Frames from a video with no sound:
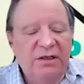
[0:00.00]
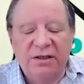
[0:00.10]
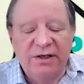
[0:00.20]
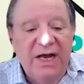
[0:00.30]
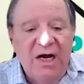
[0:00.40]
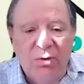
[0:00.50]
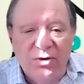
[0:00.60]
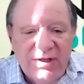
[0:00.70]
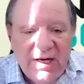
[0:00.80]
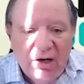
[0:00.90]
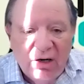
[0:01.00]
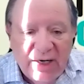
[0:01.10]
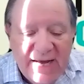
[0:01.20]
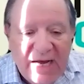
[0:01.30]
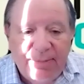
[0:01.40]
errors that are going
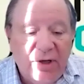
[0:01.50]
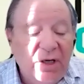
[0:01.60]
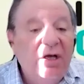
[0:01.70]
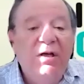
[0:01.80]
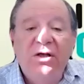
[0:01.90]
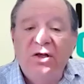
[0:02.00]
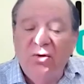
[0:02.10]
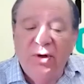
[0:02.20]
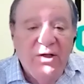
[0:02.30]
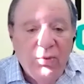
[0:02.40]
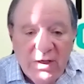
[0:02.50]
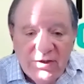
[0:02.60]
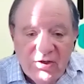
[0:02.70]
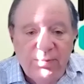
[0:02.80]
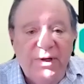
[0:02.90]
to happen. You get twice
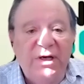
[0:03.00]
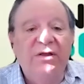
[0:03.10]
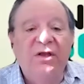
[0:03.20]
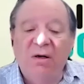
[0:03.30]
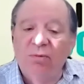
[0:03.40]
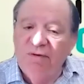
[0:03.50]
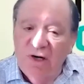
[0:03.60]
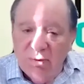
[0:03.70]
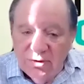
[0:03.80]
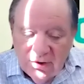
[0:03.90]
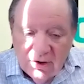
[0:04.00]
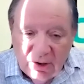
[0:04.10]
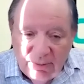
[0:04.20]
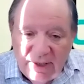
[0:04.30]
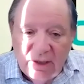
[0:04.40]
as big, the number of errors you're going
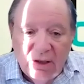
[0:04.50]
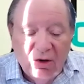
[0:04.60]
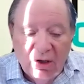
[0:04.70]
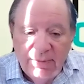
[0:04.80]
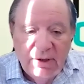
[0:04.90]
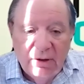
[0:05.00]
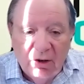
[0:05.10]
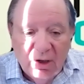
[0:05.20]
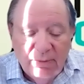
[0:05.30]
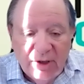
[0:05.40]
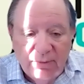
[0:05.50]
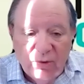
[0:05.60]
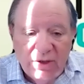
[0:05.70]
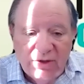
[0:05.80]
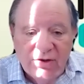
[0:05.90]
to make are going to become
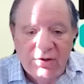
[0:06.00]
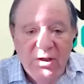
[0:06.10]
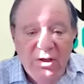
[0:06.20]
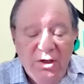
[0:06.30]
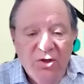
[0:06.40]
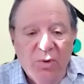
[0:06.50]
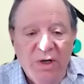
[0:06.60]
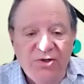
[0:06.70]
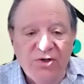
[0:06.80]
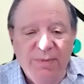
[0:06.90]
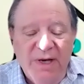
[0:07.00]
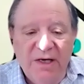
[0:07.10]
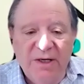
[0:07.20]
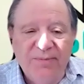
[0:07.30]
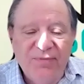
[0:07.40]
twice as
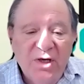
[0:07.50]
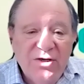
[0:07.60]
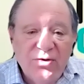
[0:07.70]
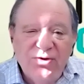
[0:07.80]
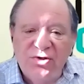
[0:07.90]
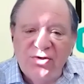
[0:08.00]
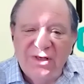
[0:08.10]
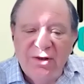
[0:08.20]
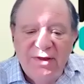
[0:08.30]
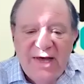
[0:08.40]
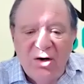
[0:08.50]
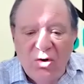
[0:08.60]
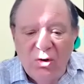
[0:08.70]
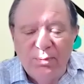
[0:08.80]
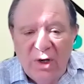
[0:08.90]
many. So just that
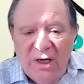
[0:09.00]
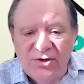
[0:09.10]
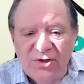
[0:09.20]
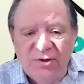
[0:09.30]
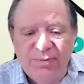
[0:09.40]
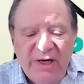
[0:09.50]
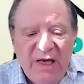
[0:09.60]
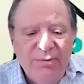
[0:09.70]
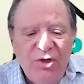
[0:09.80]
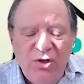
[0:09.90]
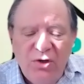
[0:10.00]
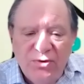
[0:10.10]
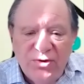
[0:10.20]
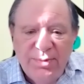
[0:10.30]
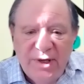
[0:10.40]
whole process became a
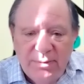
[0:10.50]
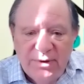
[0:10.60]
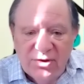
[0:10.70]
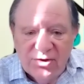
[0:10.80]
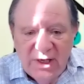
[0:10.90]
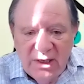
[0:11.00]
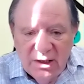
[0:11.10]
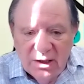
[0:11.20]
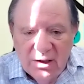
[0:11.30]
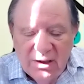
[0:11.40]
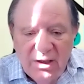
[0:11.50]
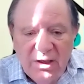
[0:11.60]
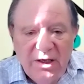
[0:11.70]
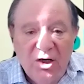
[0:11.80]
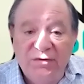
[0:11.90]
huge impediment to scaling.
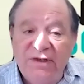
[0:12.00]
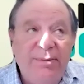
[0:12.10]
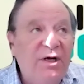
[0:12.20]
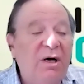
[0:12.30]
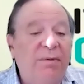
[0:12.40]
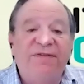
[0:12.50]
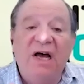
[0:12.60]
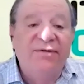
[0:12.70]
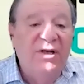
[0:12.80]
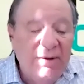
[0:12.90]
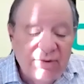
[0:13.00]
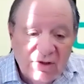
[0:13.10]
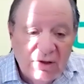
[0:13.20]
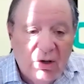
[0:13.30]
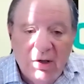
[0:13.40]
If they become 5 times
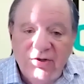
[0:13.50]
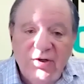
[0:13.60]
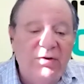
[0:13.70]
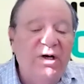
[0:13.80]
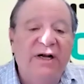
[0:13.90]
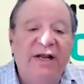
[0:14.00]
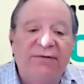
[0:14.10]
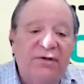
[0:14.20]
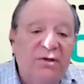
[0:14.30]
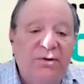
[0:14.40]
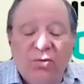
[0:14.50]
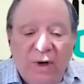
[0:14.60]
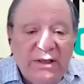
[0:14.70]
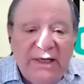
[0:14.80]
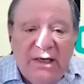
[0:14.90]
as large, they're going to have to
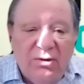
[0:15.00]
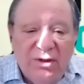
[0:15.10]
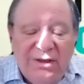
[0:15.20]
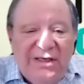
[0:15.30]
rent out